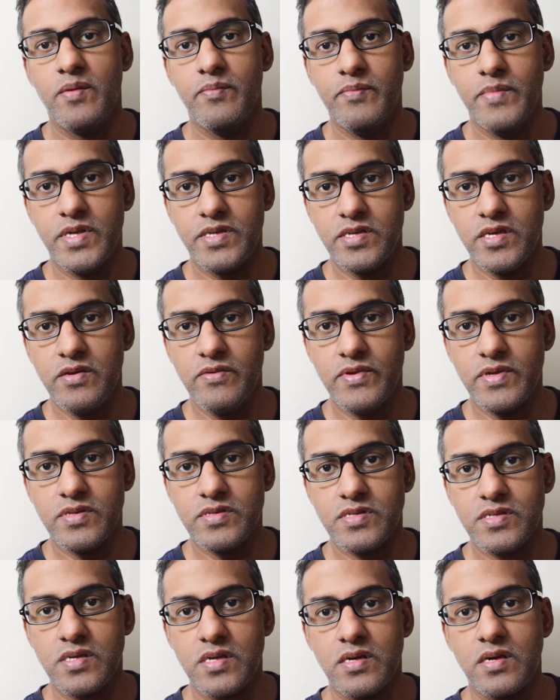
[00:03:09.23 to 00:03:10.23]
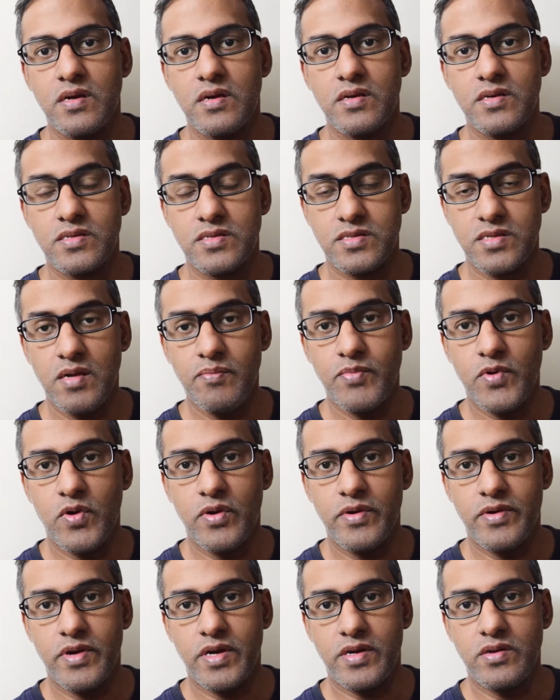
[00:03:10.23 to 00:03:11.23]
materials,
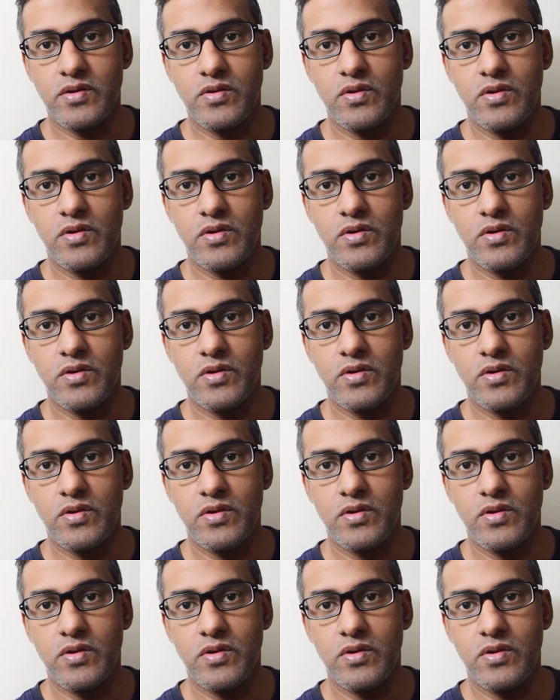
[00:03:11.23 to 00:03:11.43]
subcontractor